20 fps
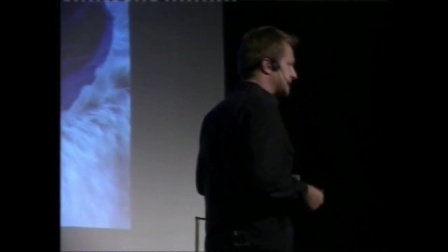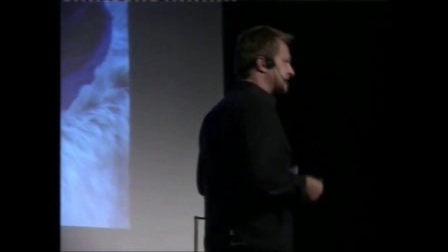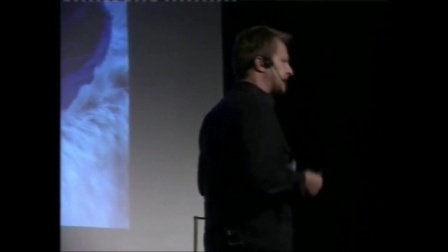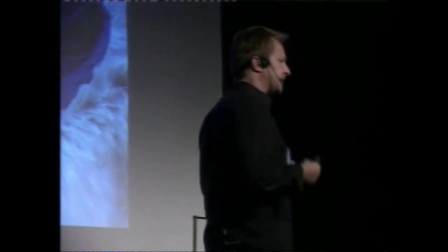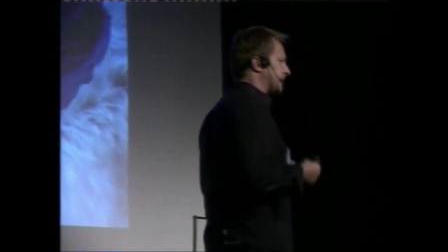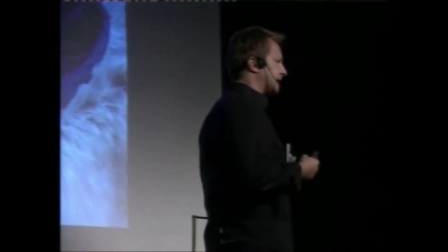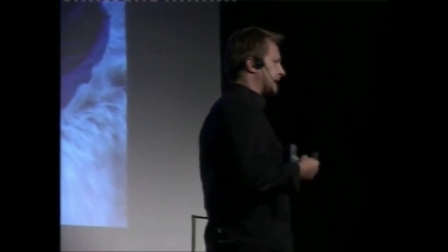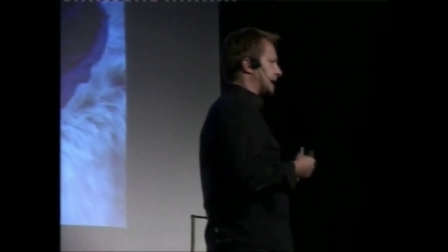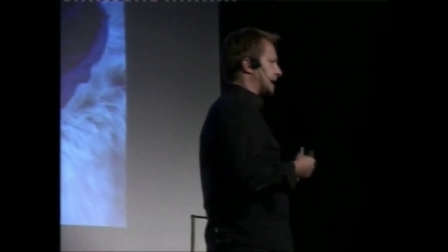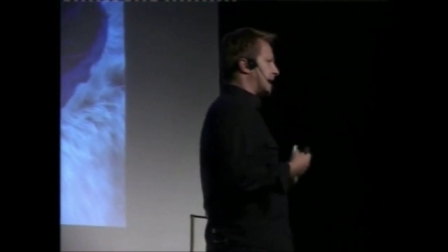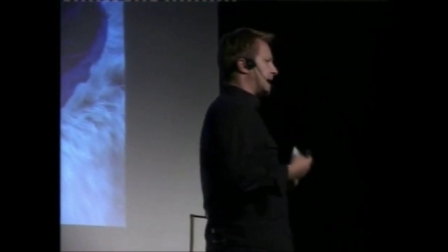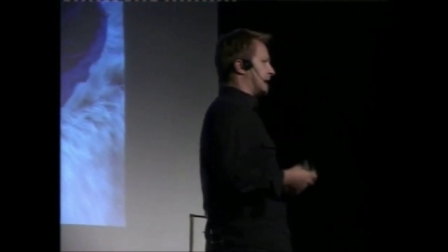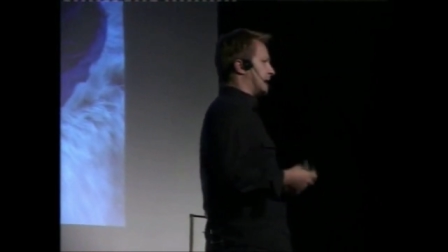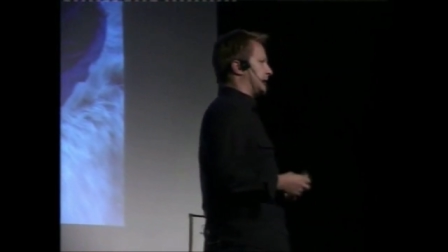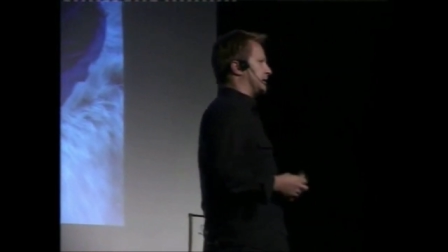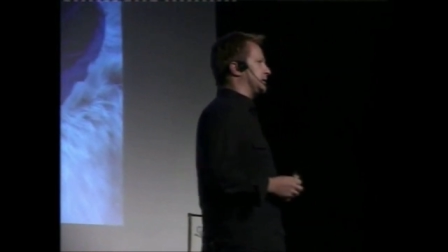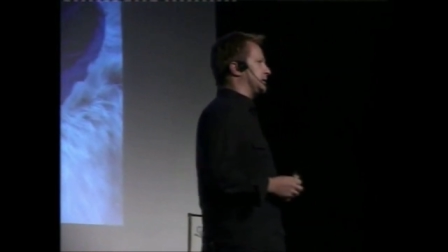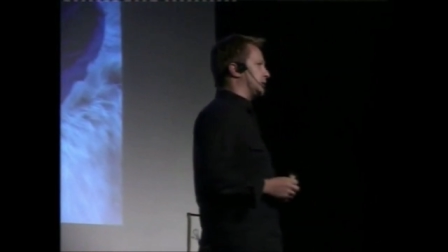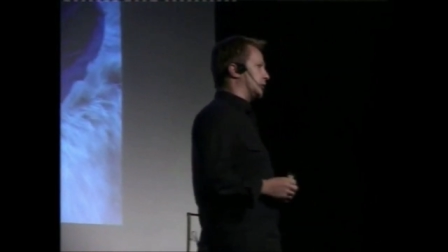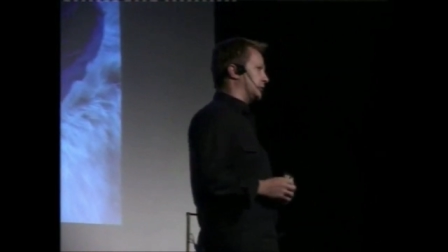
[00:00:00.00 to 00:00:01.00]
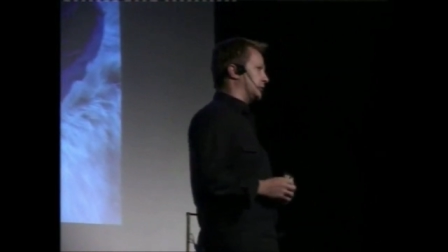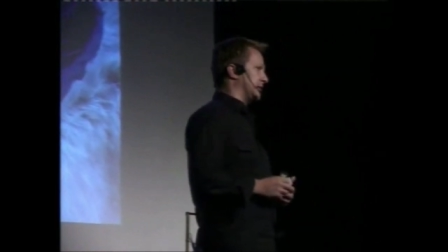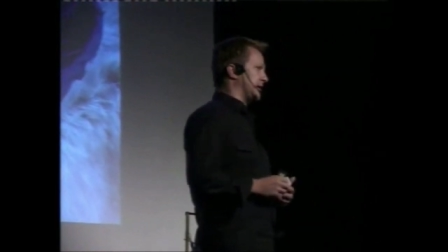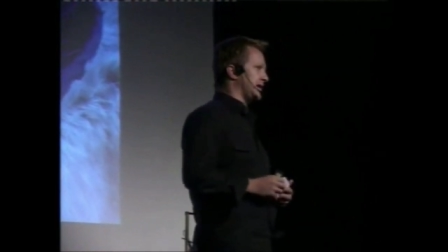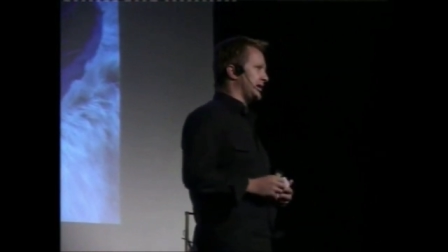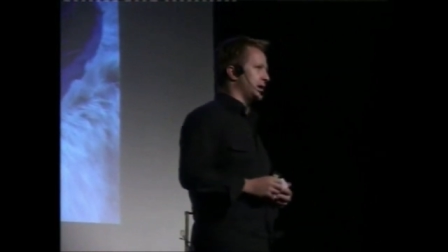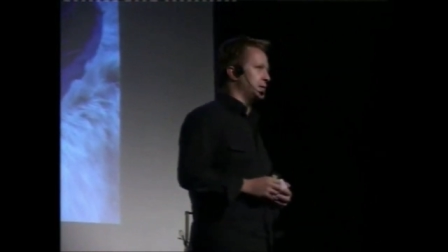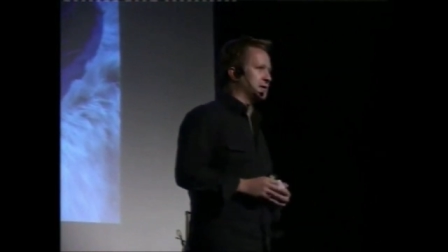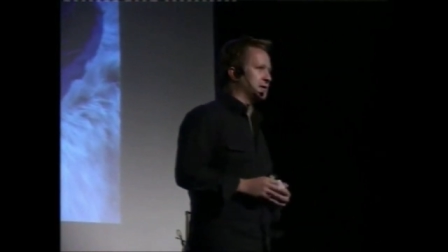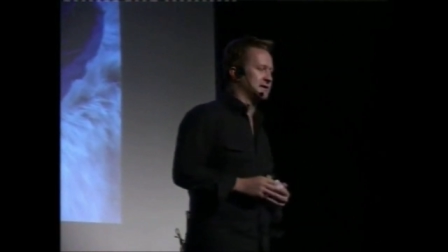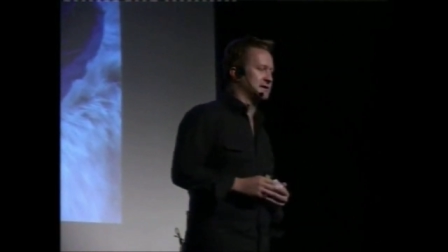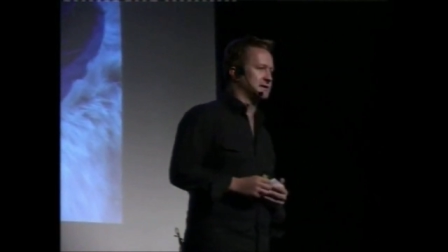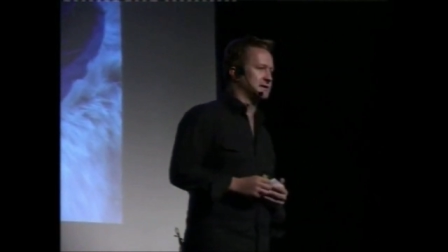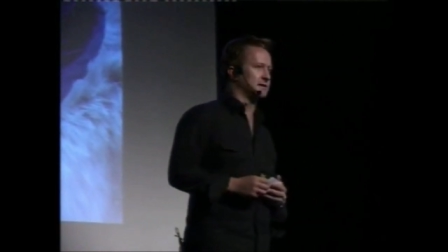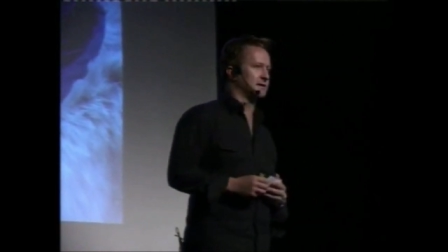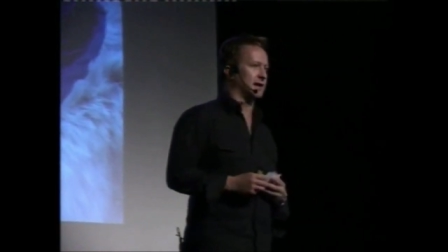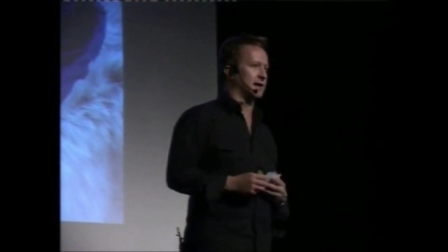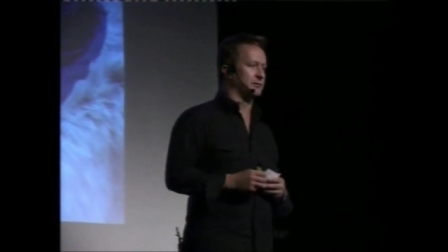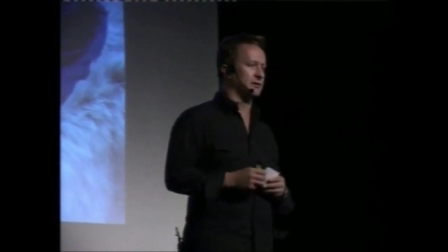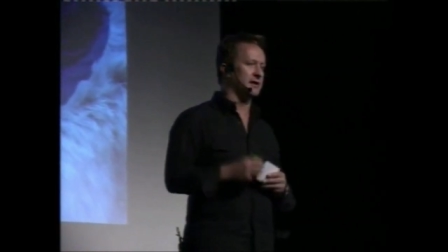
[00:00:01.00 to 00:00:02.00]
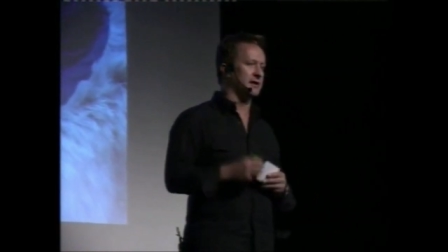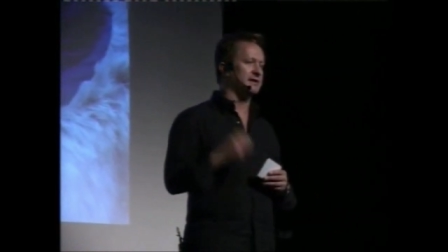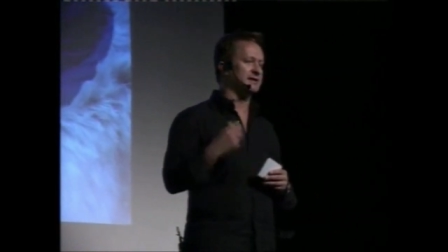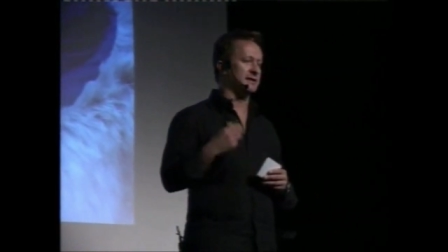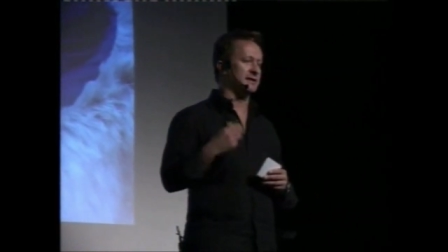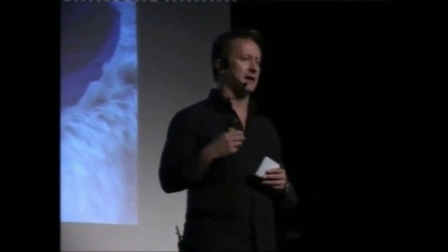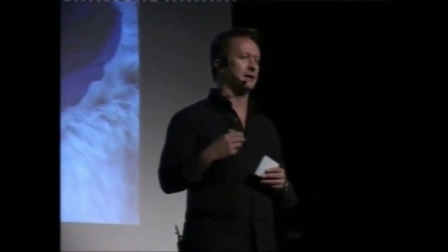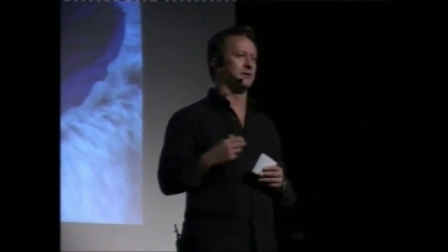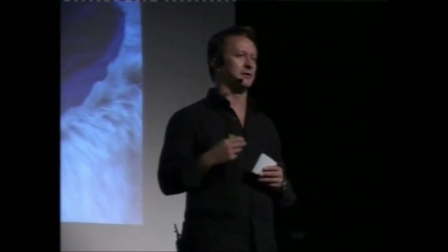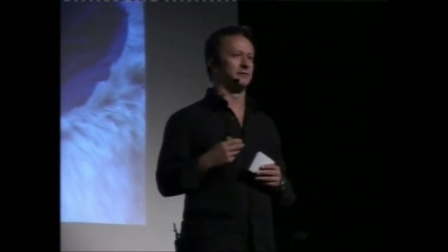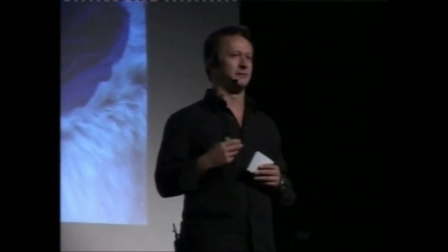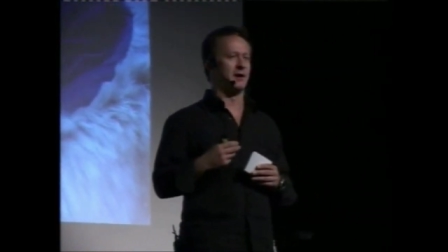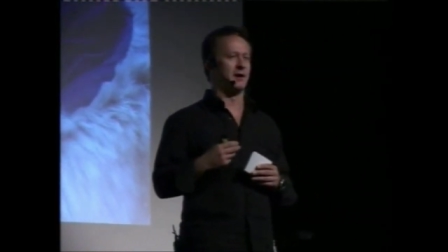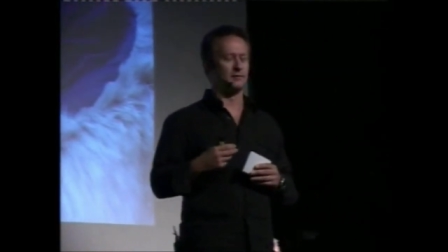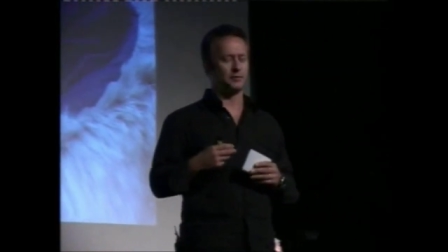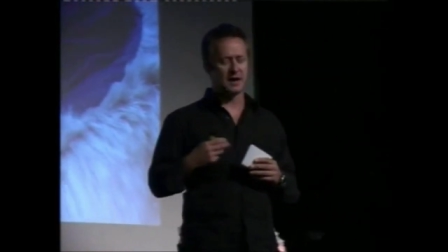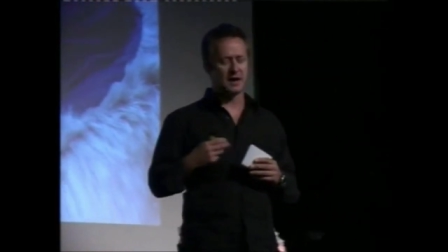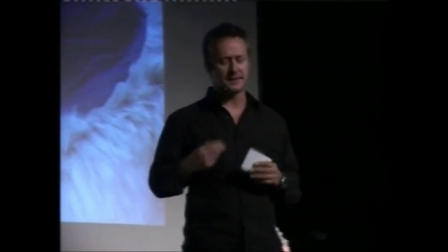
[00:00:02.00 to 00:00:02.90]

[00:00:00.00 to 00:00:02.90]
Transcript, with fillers: it was something that Ellen told me that, was, that really stuck with me.